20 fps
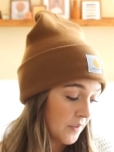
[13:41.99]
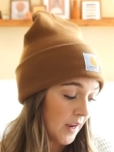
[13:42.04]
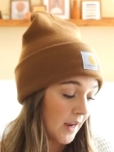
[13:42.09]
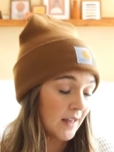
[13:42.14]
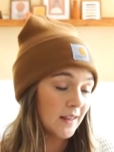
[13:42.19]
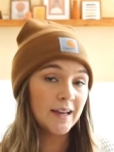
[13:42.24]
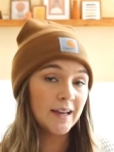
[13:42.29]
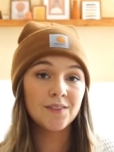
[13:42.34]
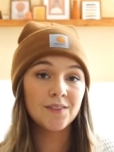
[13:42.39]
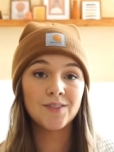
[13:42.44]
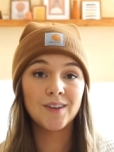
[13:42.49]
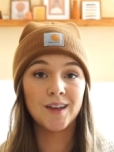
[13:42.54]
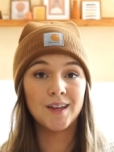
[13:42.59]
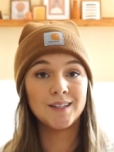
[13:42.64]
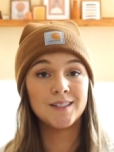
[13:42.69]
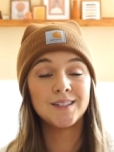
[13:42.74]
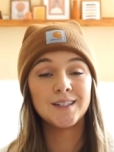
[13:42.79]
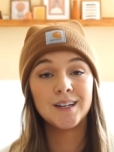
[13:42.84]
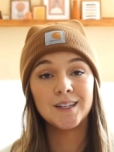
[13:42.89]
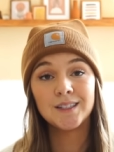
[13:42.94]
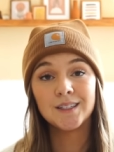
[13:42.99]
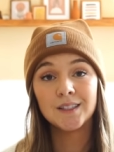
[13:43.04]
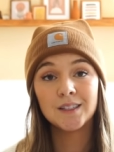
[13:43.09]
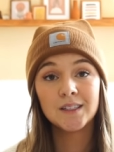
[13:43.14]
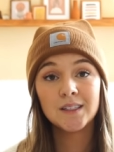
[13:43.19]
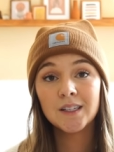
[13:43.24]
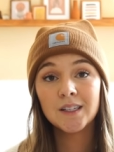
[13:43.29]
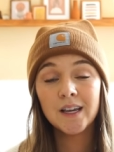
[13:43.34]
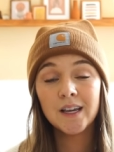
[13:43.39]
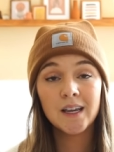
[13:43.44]
I like that it's nice and
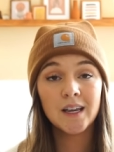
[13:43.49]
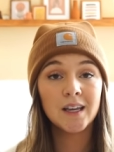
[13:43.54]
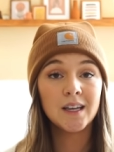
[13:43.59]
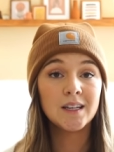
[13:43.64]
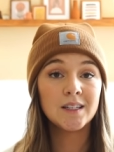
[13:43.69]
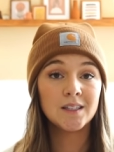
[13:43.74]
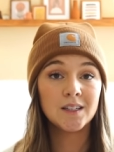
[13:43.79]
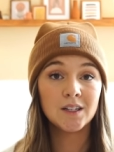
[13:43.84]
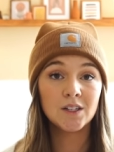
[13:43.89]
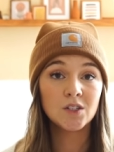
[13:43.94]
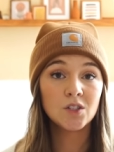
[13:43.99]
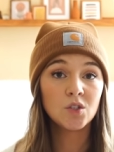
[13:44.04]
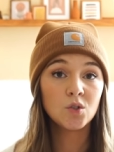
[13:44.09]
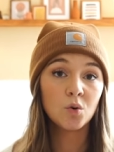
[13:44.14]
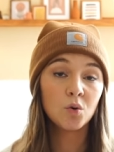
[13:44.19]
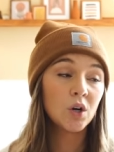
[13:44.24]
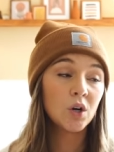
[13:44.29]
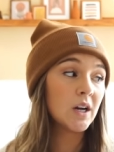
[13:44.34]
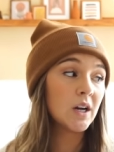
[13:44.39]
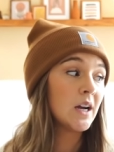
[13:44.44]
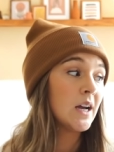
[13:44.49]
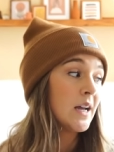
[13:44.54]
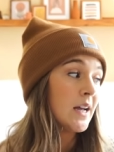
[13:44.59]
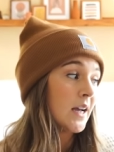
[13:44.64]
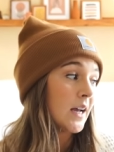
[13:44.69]
sleek, easy to store,